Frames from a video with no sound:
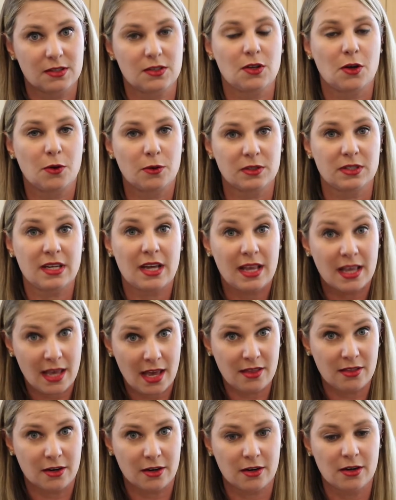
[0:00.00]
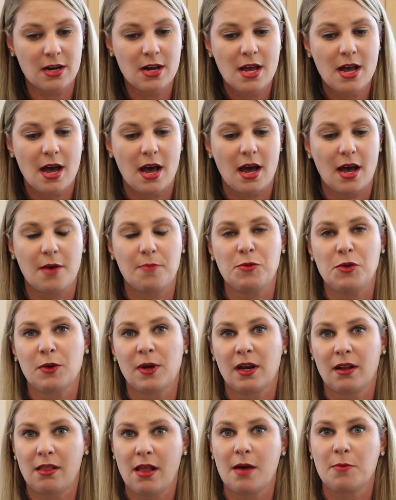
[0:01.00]
So together, um, you
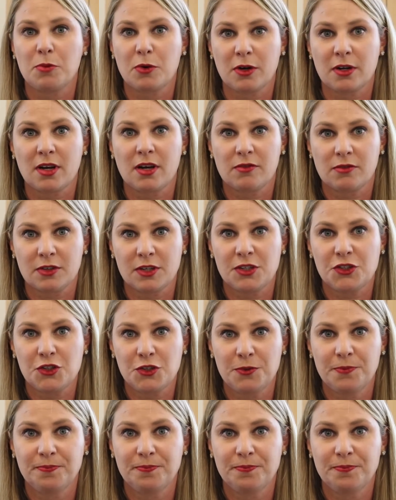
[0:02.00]
get a lot more coverage.